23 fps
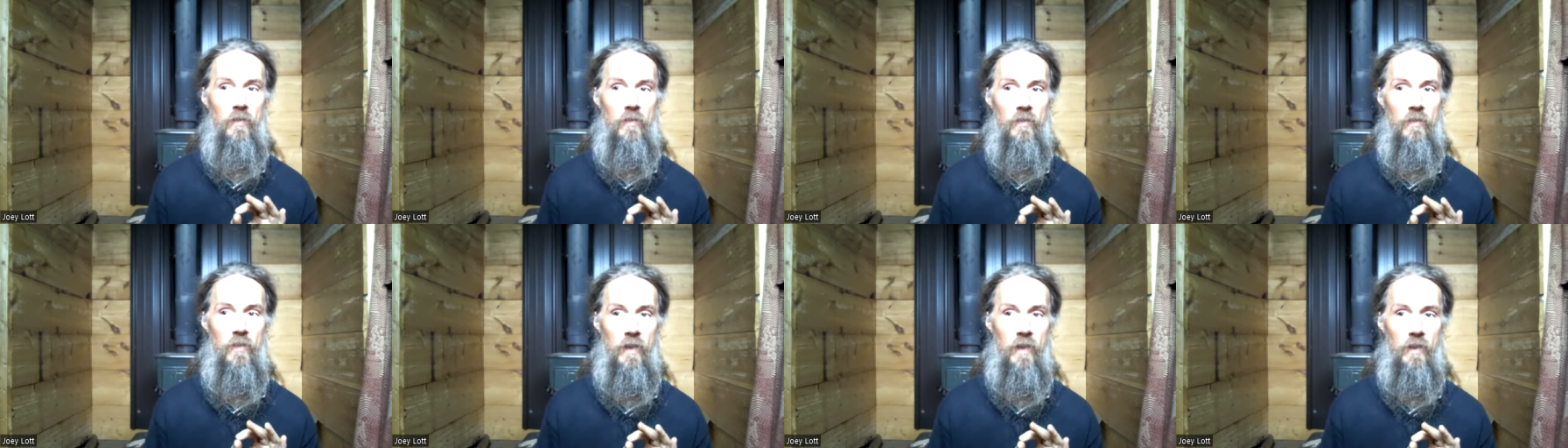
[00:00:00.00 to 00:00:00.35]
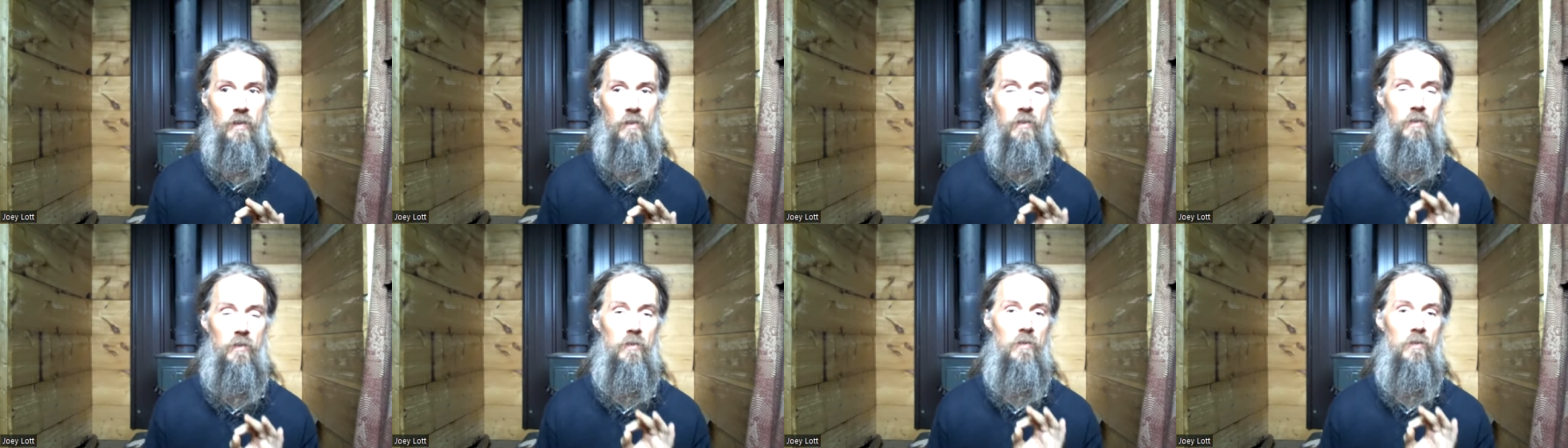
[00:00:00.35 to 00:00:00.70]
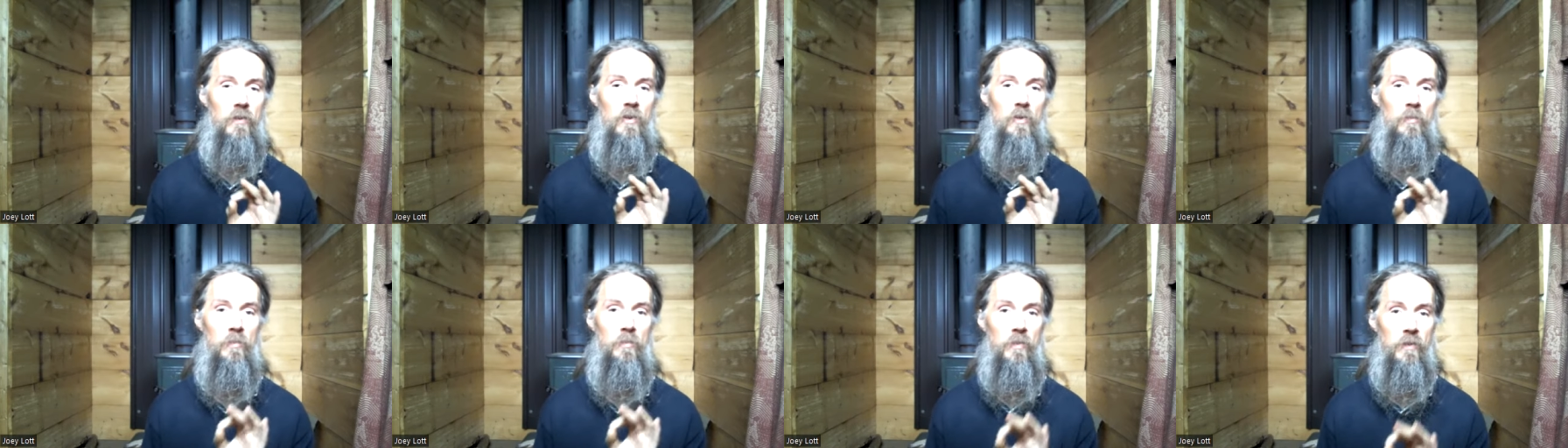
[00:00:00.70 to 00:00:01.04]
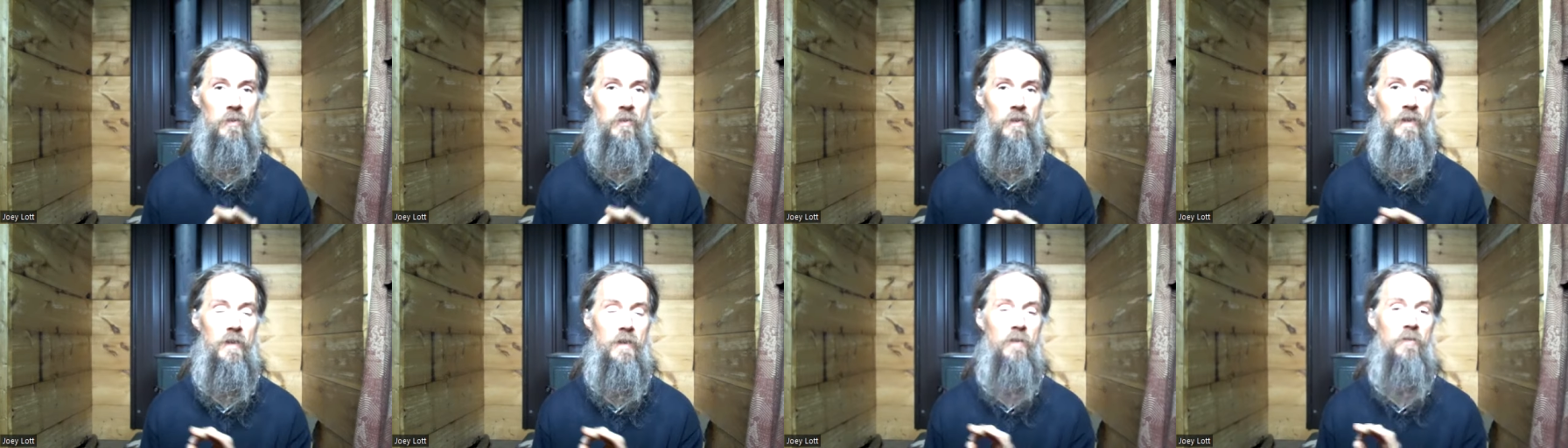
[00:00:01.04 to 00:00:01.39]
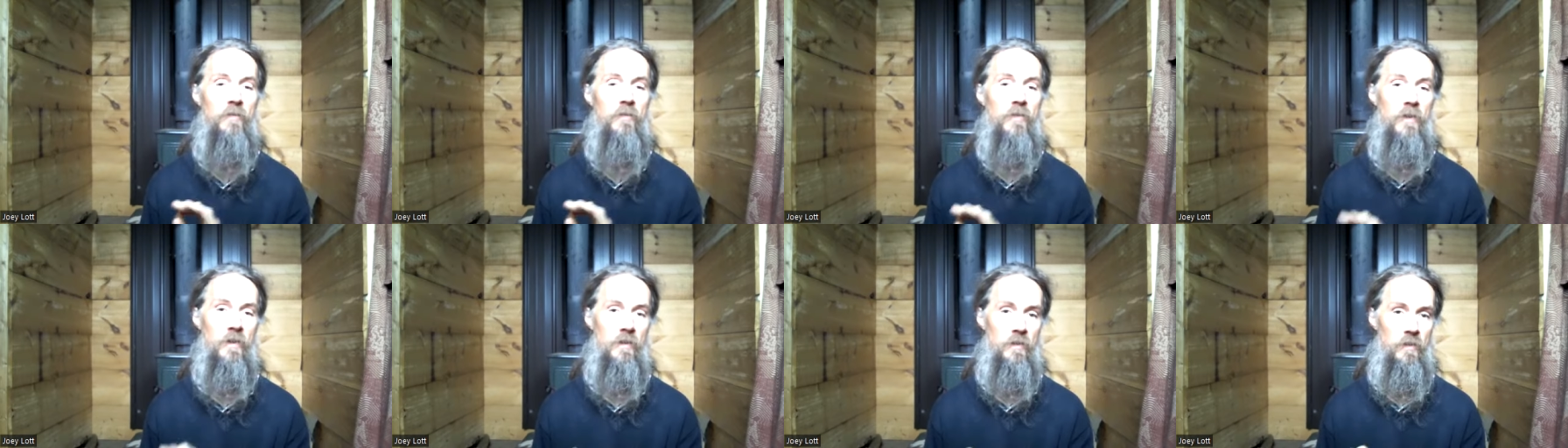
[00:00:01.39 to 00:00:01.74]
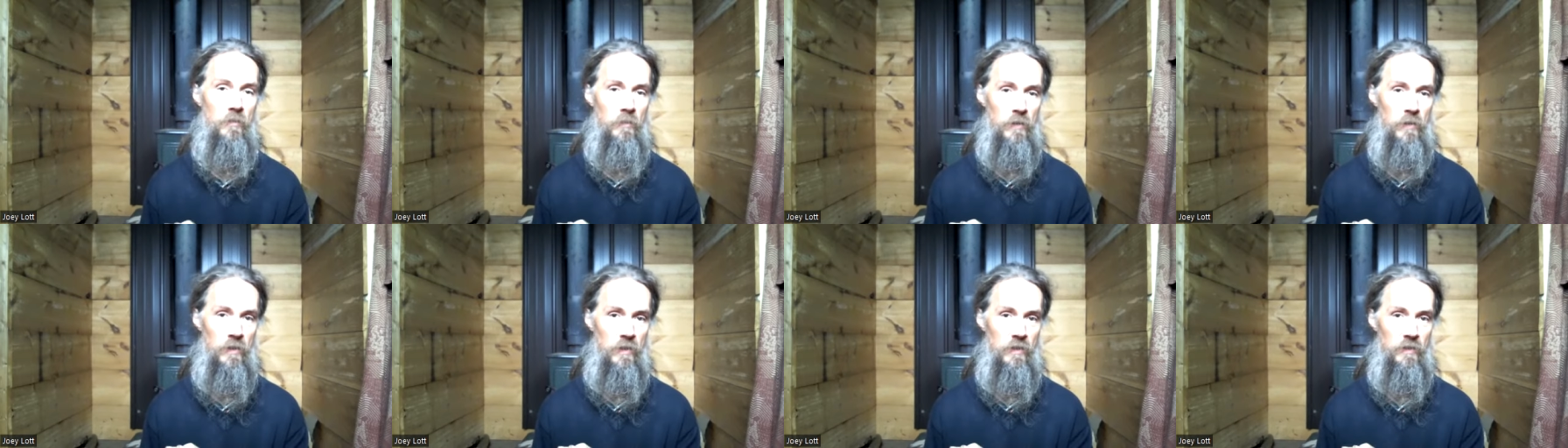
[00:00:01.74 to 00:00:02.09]
that you believe that
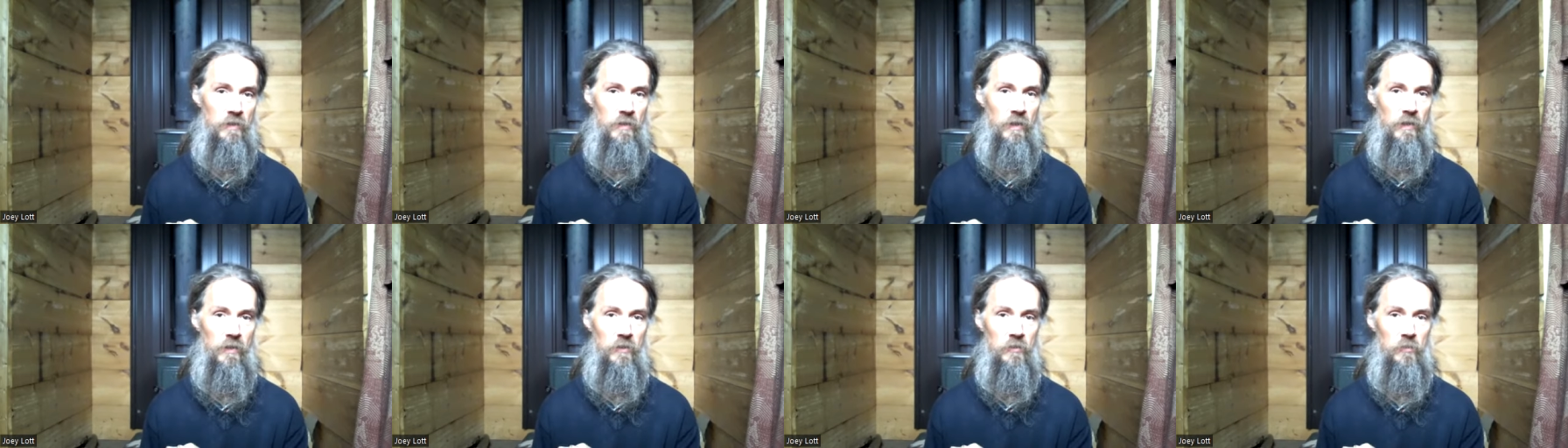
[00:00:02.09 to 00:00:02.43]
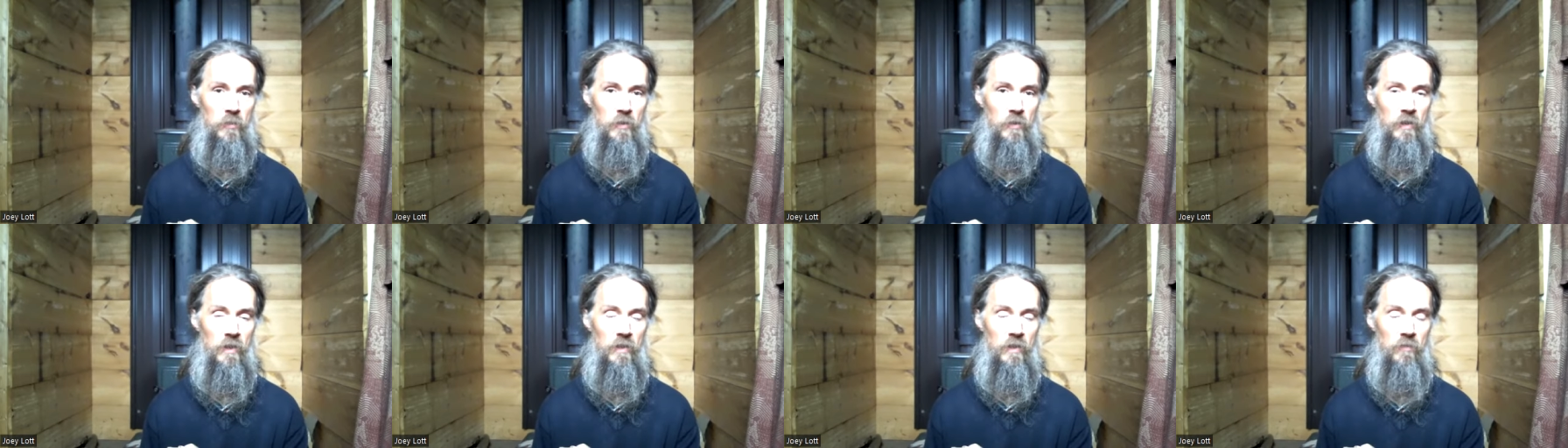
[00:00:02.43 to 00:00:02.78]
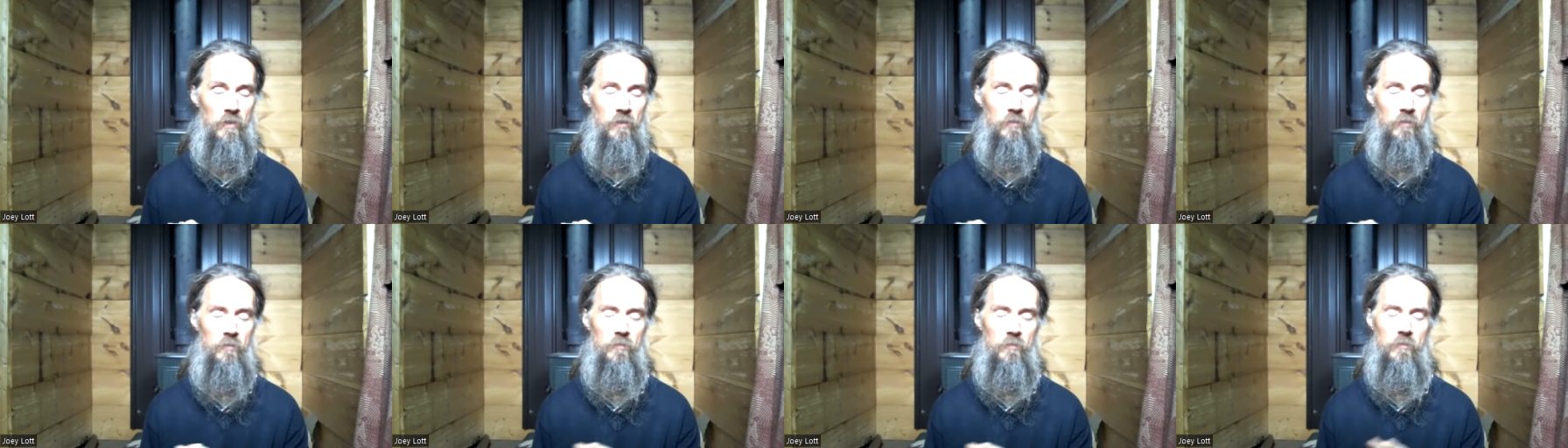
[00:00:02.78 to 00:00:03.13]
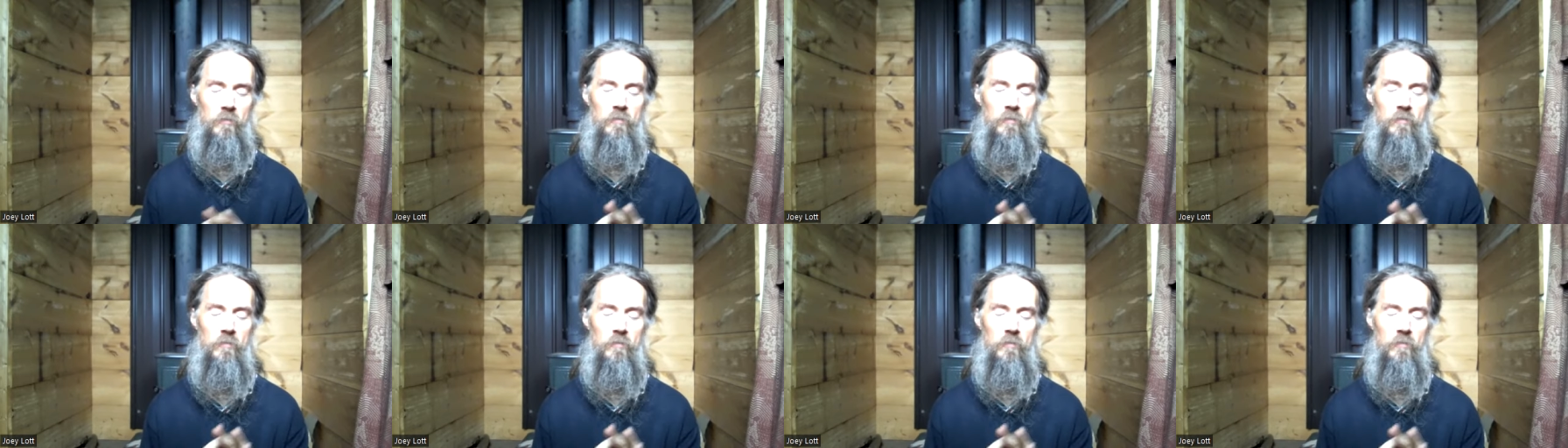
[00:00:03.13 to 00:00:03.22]
the million dollars will give you.